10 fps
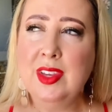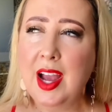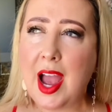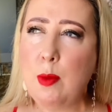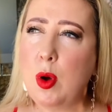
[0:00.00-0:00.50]

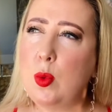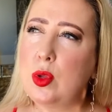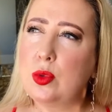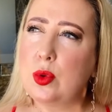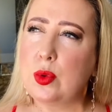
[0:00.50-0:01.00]
And what
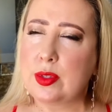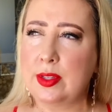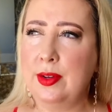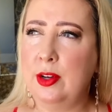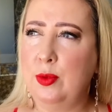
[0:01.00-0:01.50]
will also
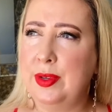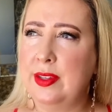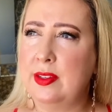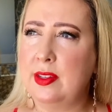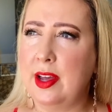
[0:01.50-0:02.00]
help
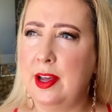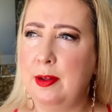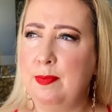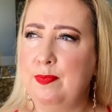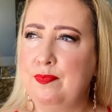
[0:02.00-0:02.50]
is,
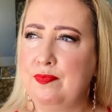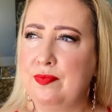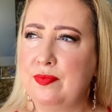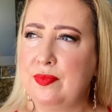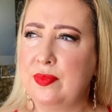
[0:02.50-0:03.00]

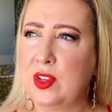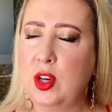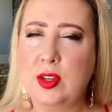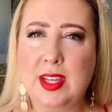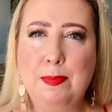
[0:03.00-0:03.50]
you know,
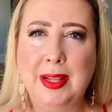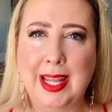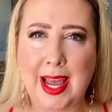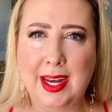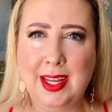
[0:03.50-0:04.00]
say
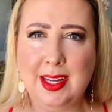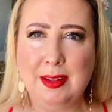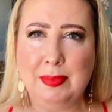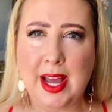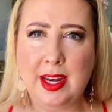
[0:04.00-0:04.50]

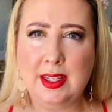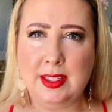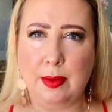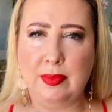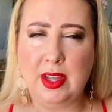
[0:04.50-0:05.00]
planning
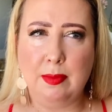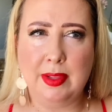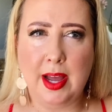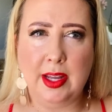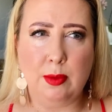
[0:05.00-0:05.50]
something,
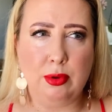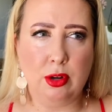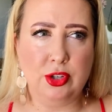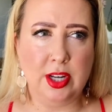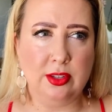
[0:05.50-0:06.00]
planning a
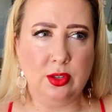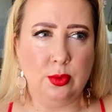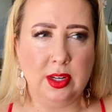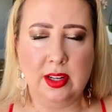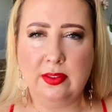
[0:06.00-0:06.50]
project or
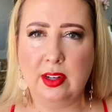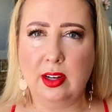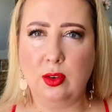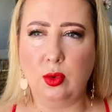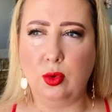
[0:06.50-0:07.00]
whatever,
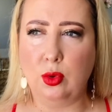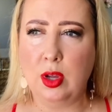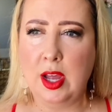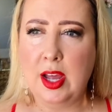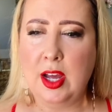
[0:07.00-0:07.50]
or
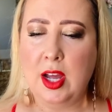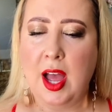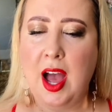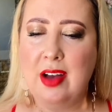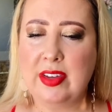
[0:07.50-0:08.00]

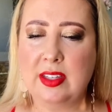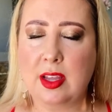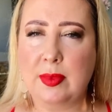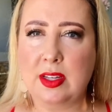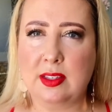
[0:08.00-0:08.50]
having
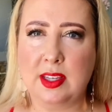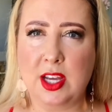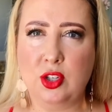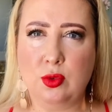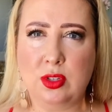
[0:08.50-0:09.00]
something
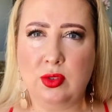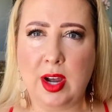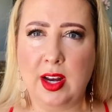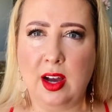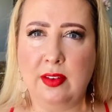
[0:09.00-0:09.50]
scheduled straight
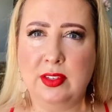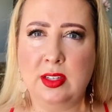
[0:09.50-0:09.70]
after.